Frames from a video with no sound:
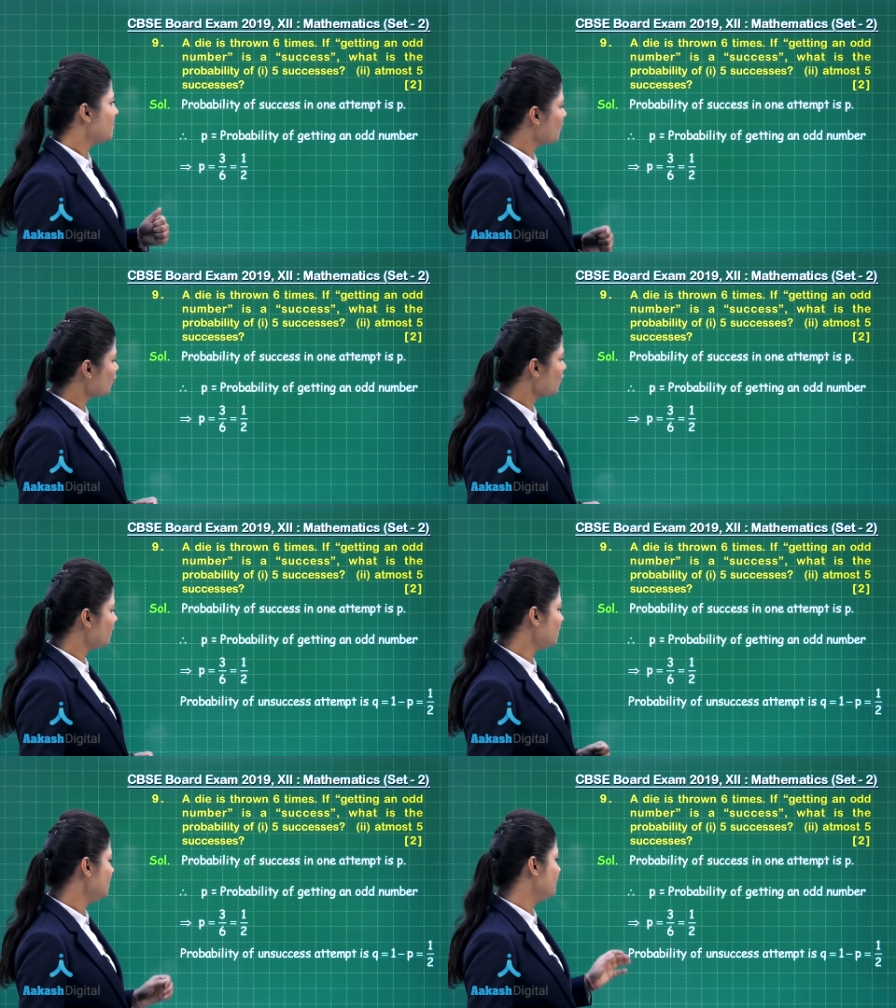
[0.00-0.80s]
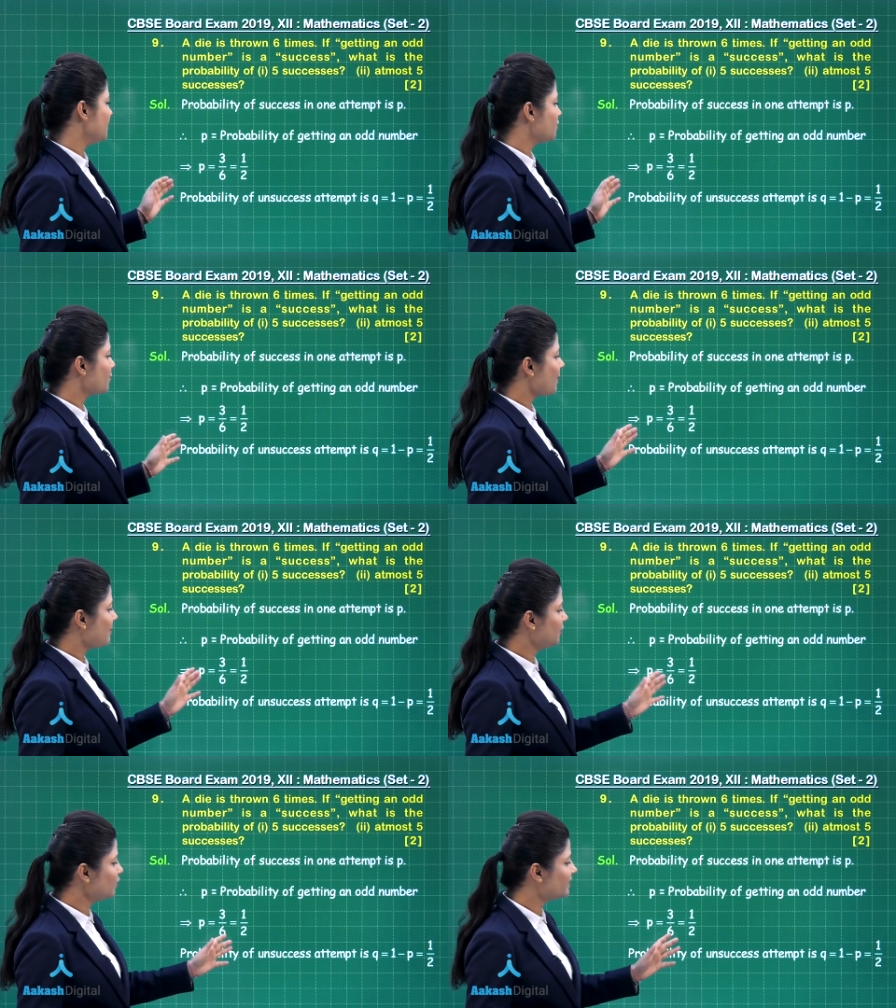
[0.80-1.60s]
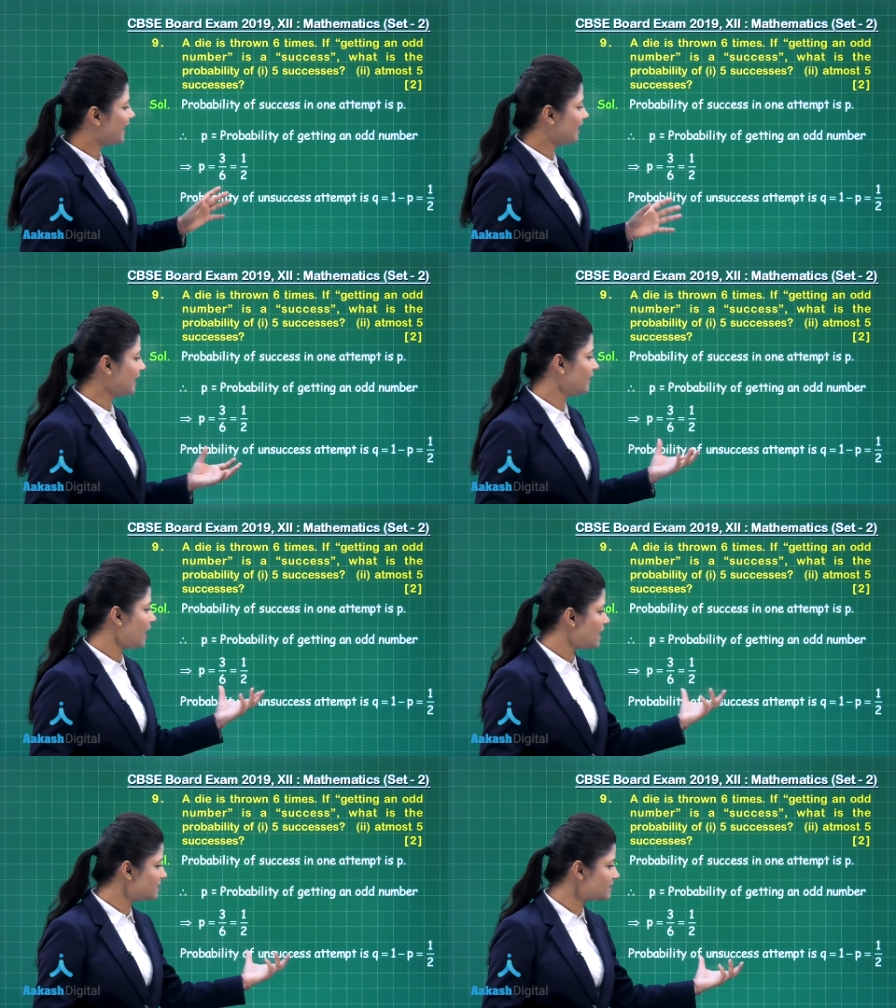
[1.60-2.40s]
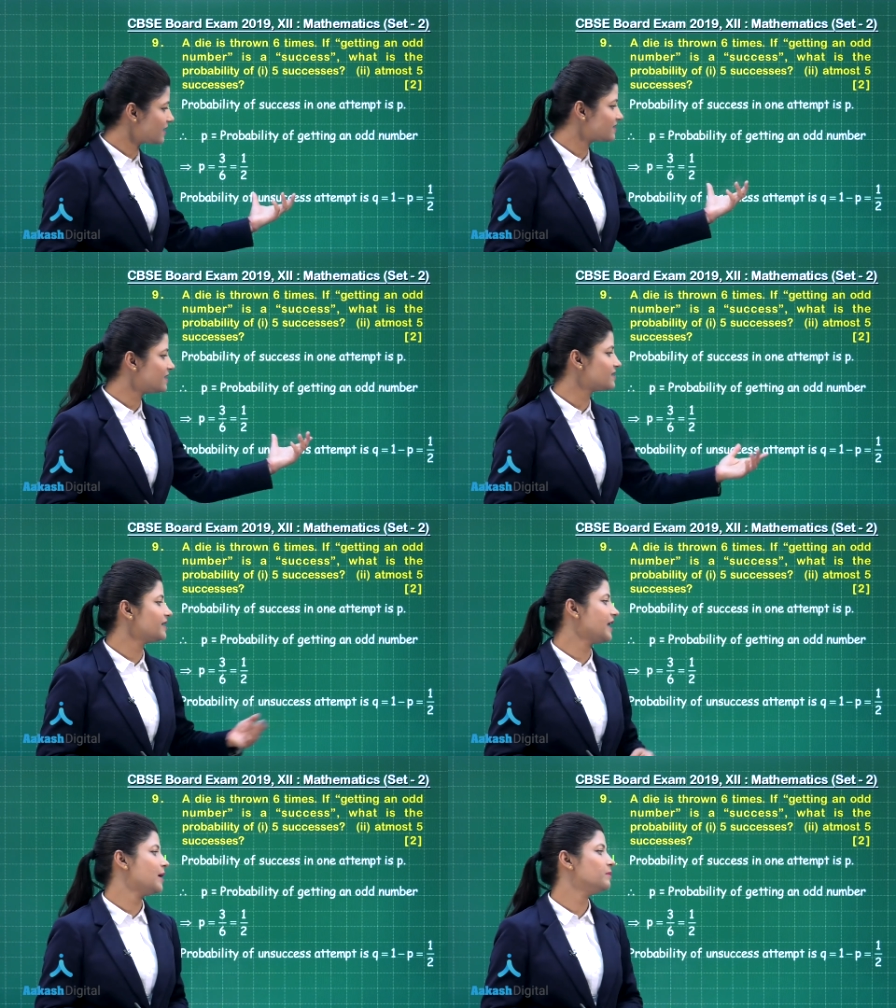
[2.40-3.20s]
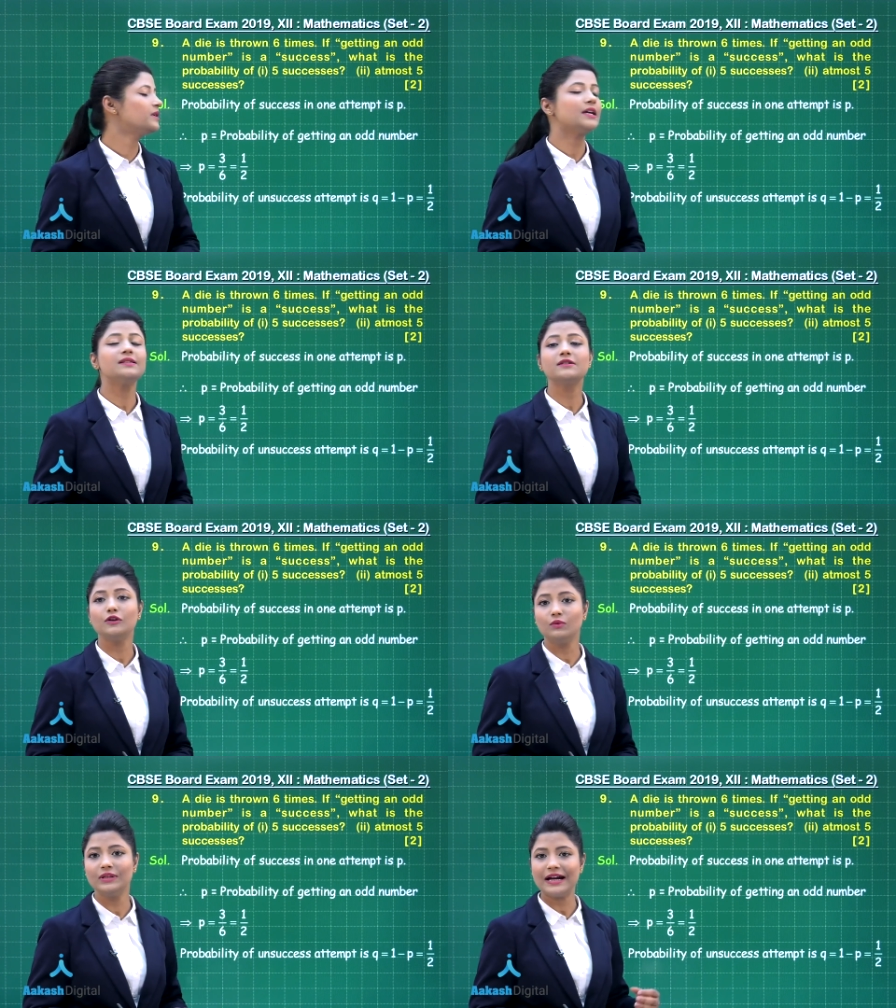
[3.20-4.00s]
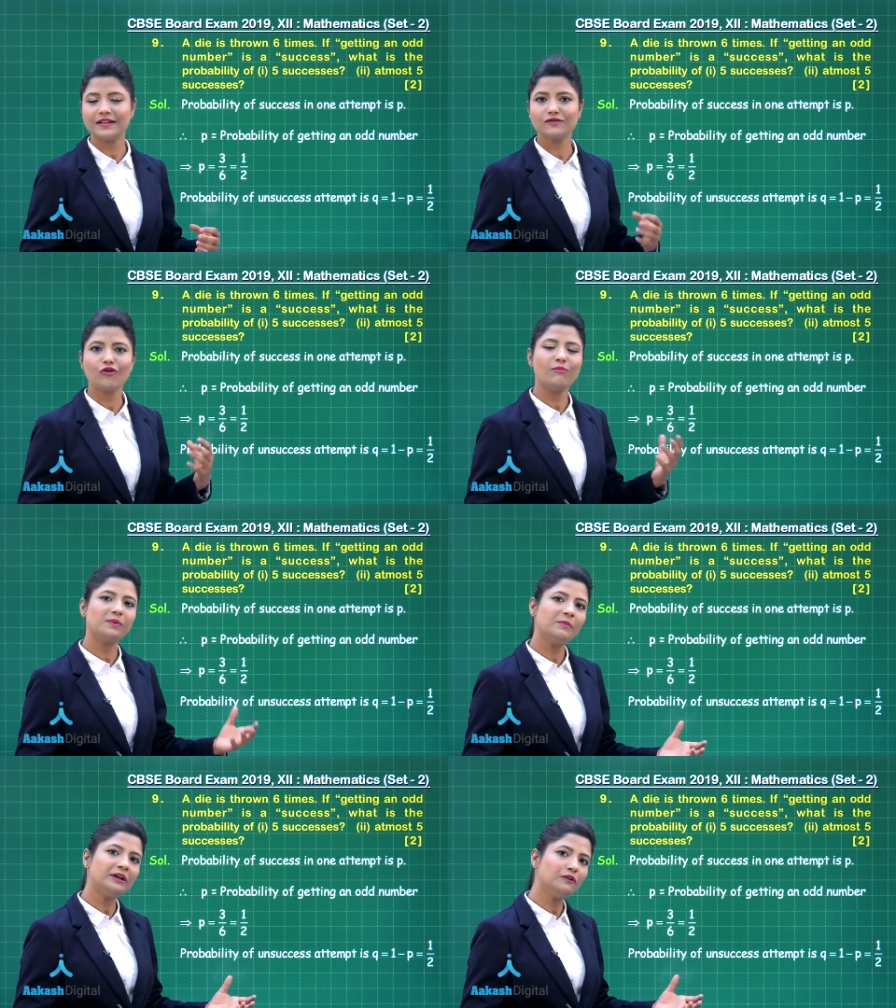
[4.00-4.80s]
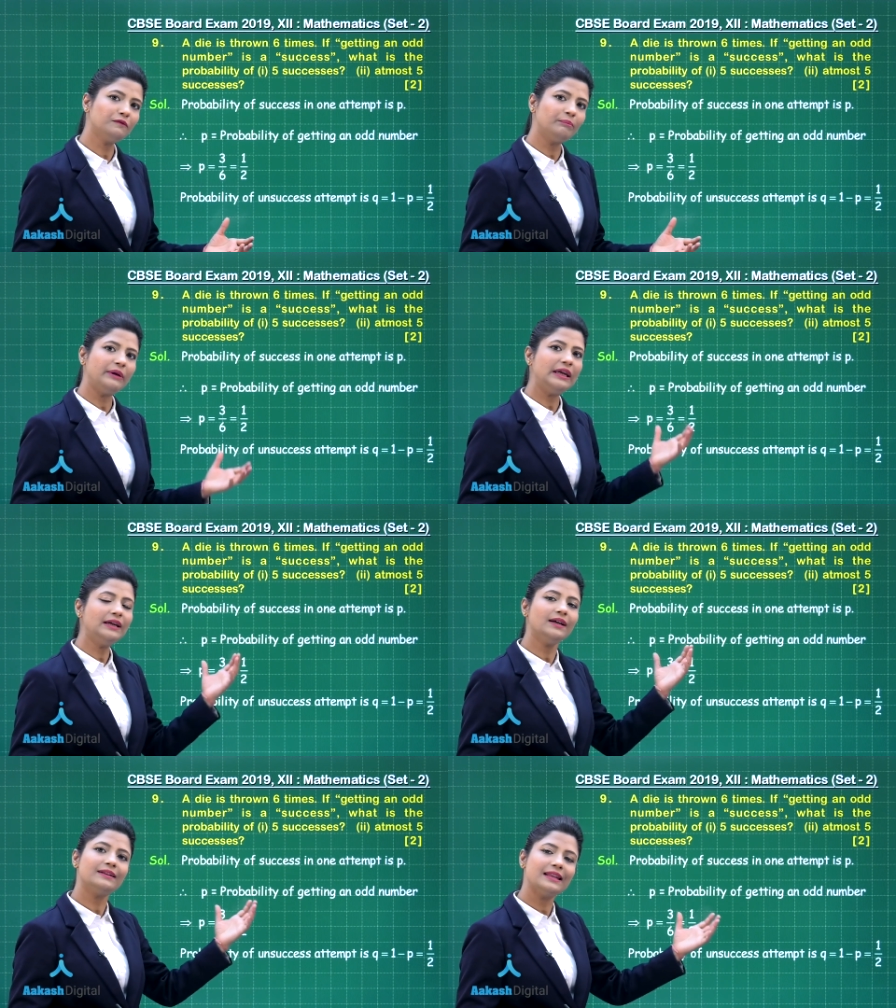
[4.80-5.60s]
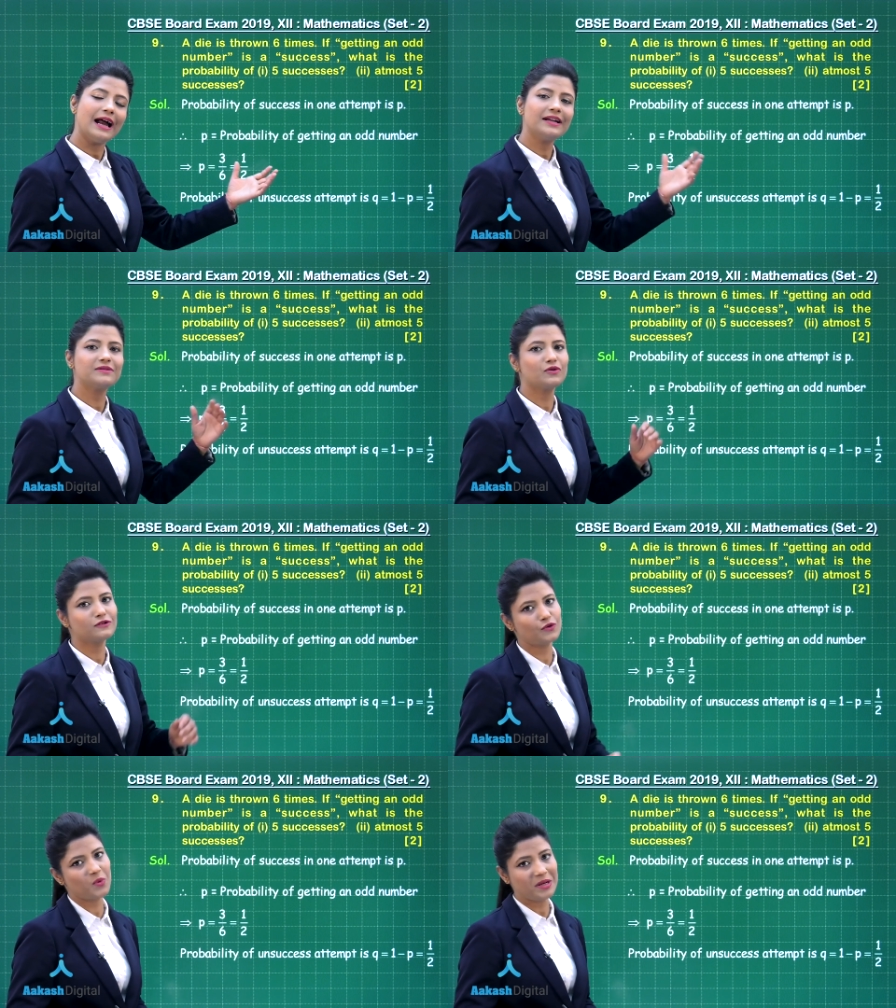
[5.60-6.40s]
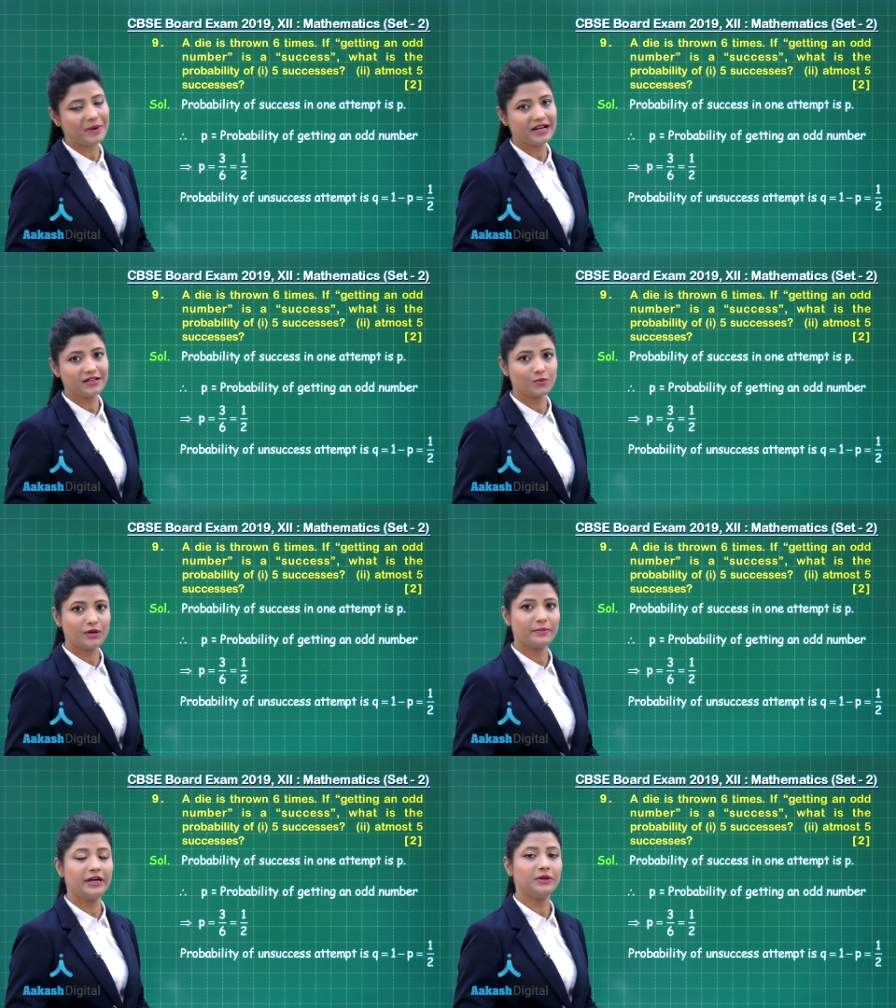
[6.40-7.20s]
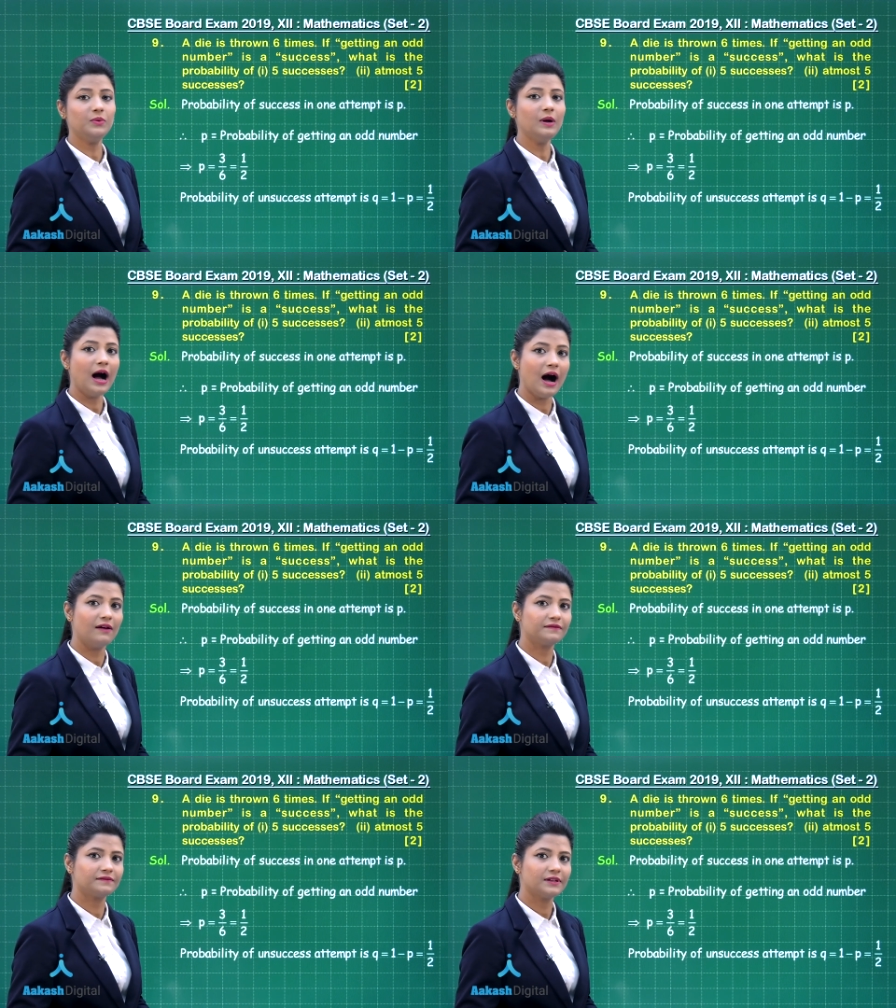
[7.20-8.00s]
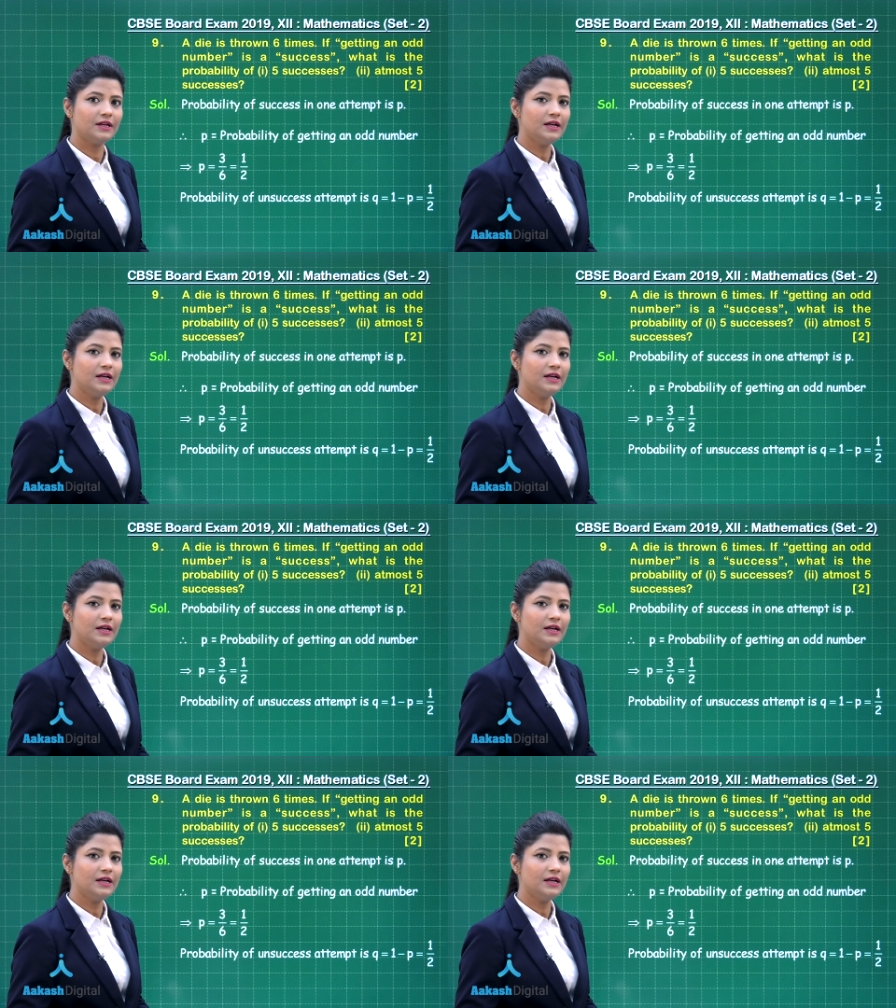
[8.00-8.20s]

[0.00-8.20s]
Moreover, the probability of getting an unsuccess attempt is q, that is complement of p, that is also one minus one by two, half.